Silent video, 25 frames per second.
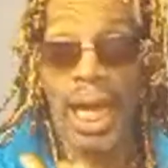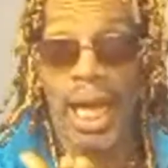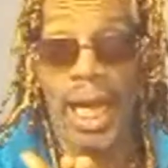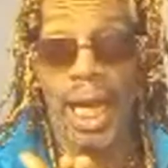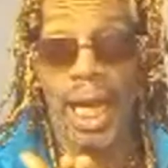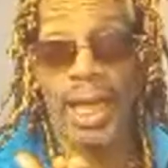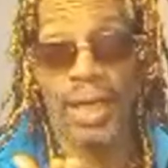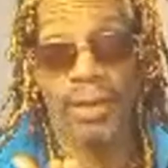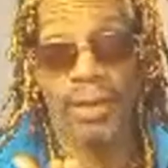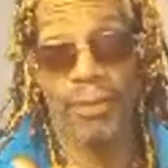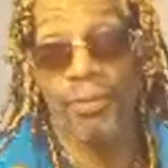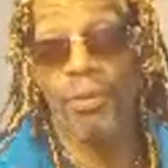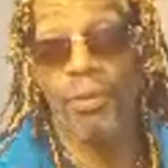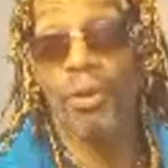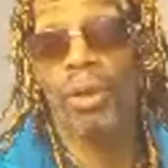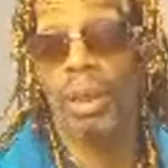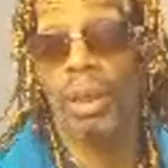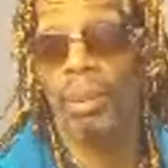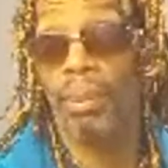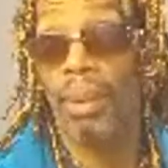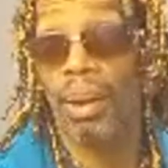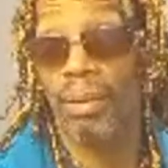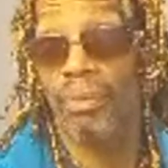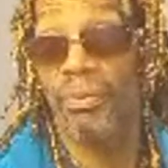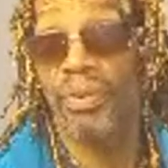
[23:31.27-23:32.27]
And if you look
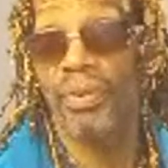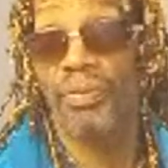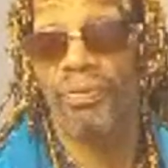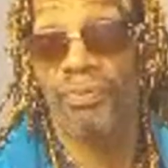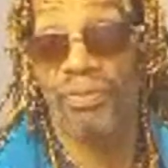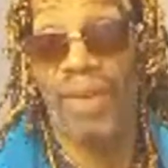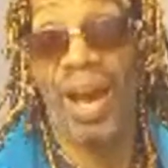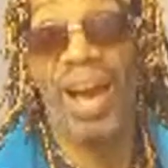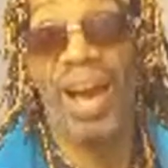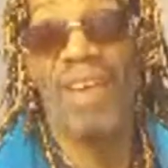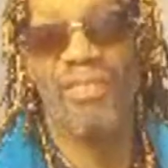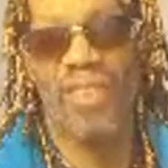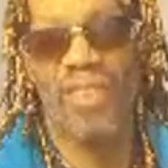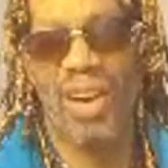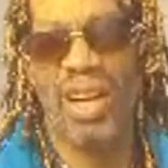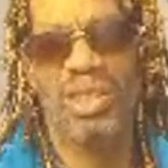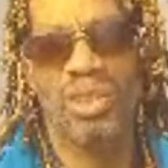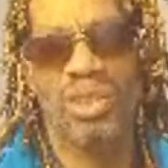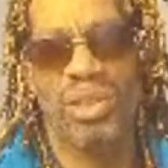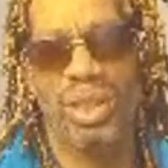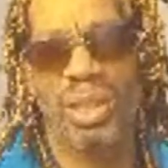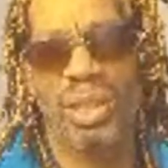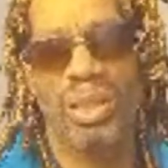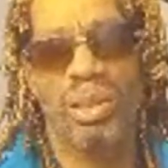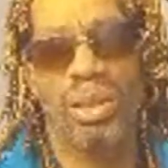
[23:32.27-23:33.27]
at my
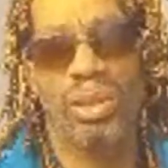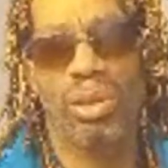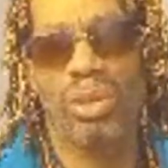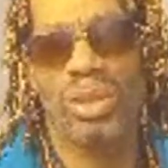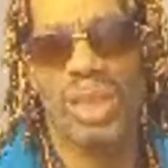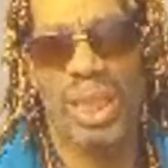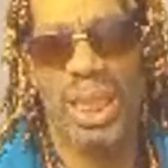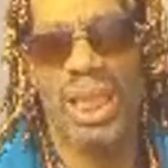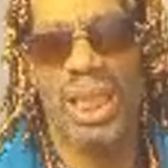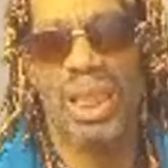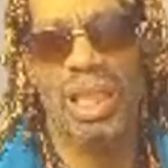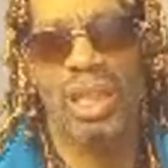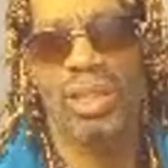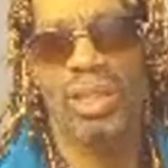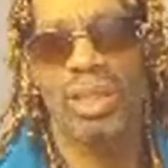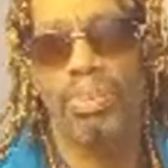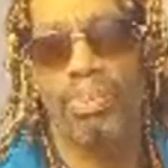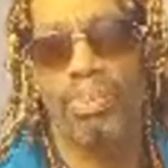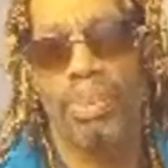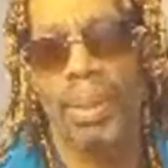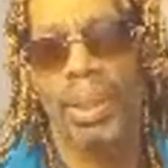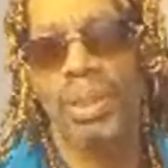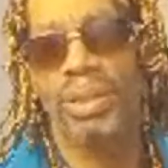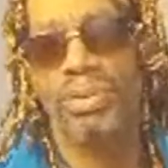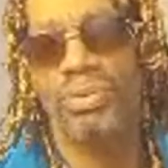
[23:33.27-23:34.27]
500 or
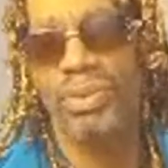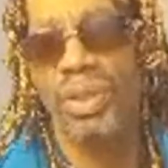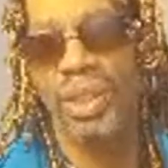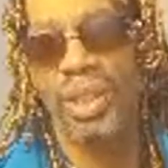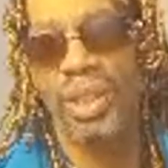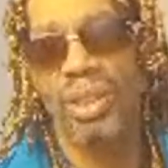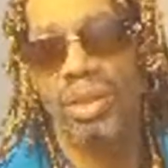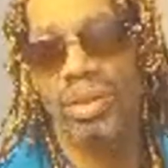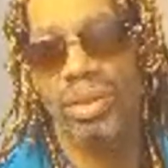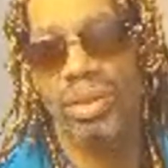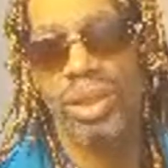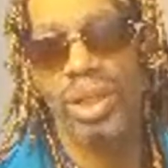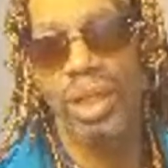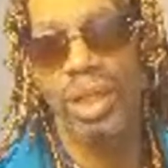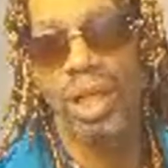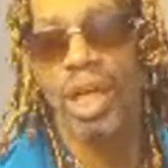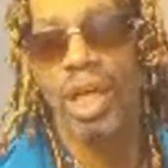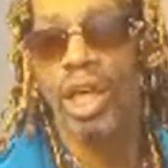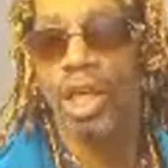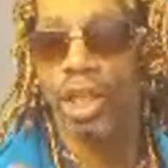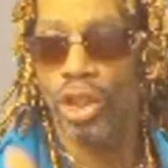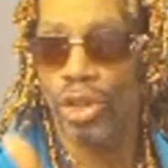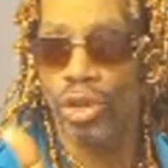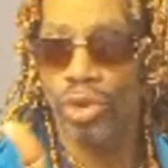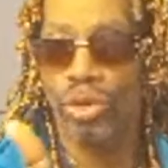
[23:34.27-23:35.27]
600 plus videos,
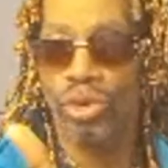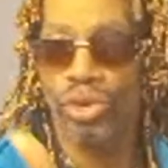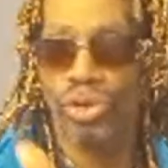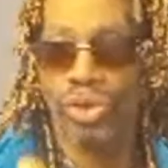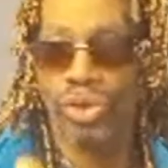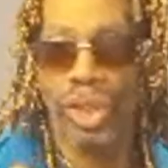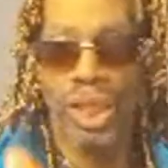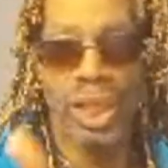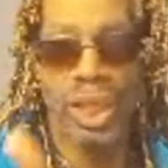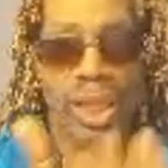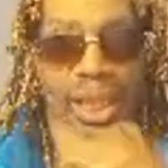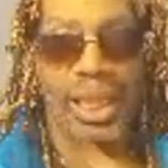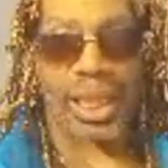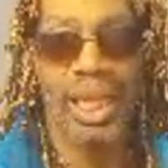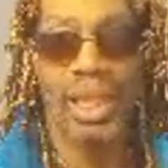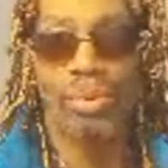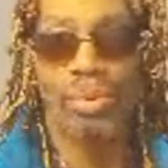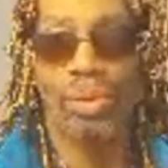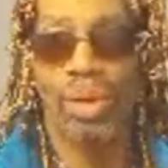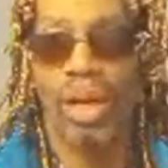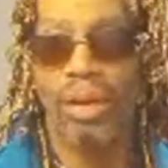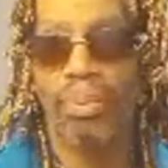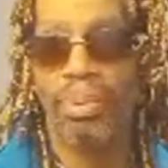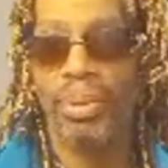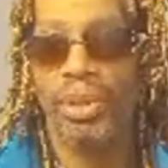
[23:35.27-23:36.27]
you see that that's
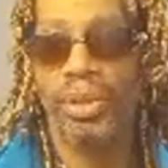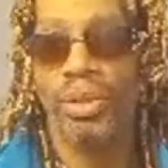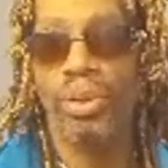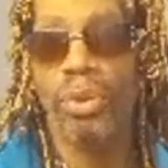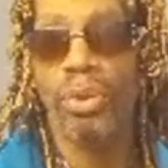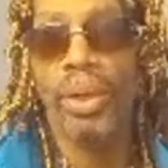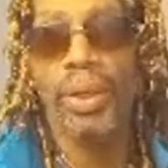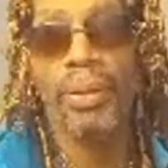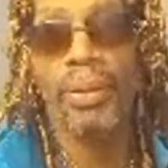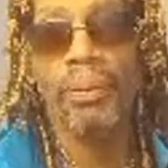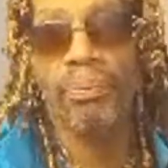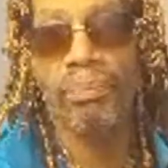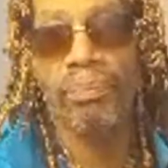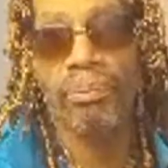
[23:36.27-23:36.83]
what I've been doing.